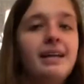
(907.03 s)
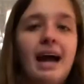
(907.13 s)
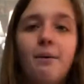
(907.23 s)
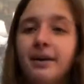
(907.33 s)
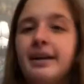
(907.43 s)
And
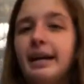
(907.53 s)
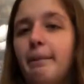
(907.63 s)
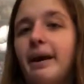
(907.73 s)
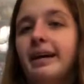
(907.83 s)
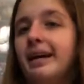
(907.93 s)
now we're going to
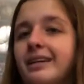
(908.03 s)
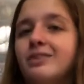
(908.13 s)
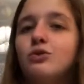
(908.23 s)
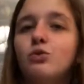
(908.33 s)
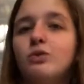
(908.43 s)
get back
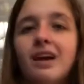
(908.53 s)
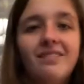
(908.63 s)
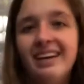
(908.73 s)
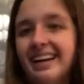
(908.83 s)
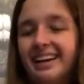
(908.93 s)
into the
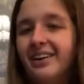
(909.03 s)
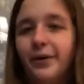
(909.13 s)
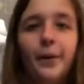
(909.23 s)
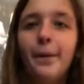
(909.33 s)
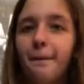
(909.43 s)
video.
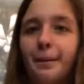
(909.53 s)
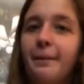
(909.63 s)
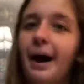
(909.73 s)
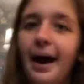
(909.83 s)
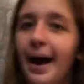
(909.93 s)

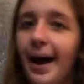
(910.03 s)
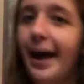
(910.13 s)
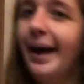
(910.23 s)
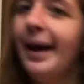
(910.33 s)
Bye-bye!